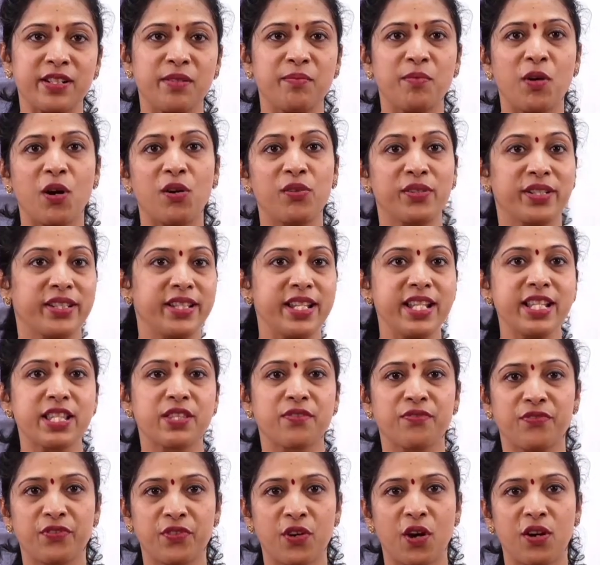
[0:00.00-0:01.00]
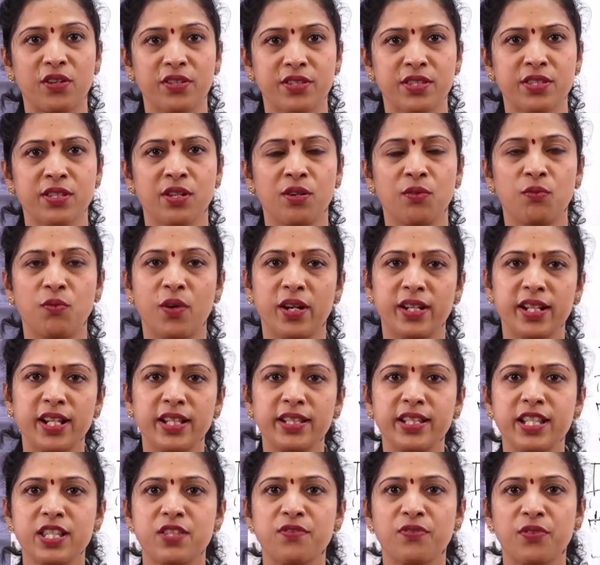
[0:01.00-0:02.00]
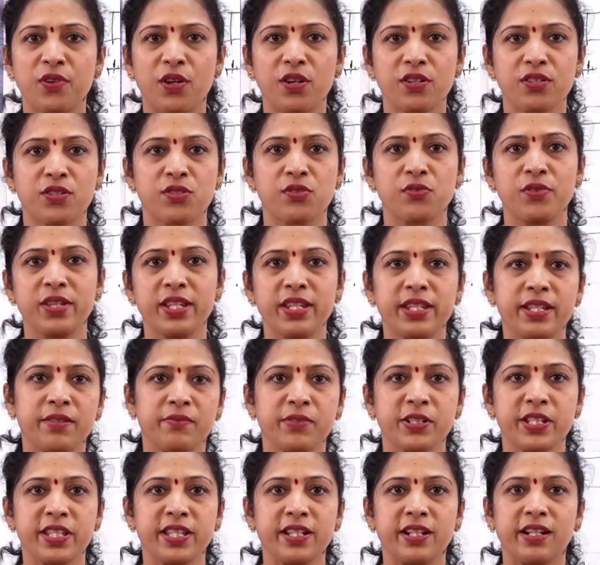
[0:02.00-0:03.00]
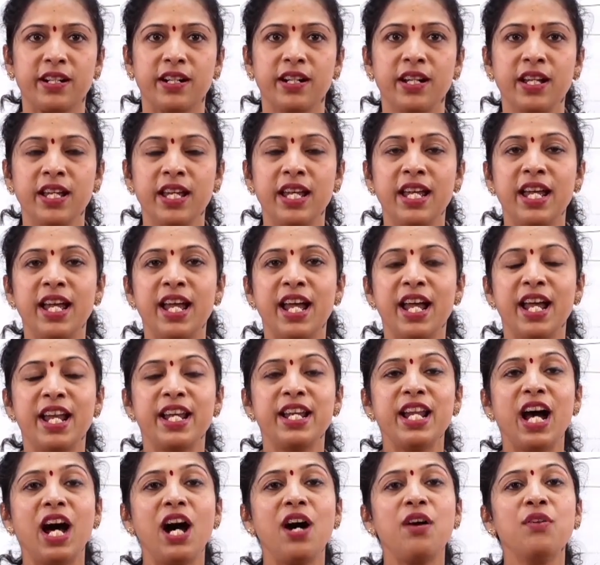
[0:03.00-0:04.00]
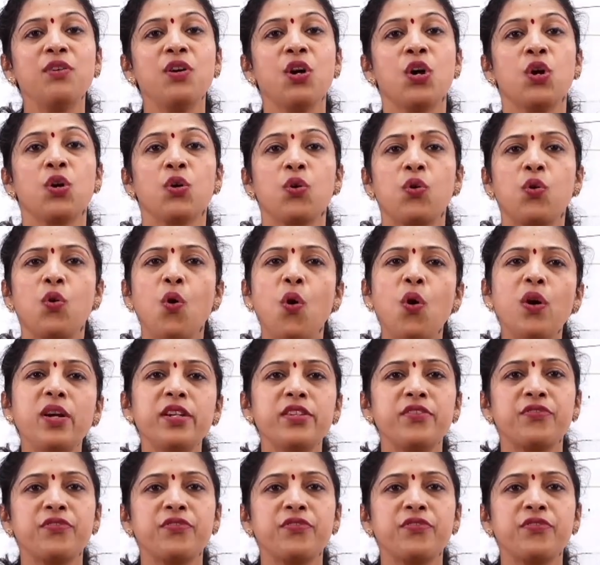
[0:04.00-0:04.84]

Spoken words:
about these frogs. What are these frogs doing over here? Now, gold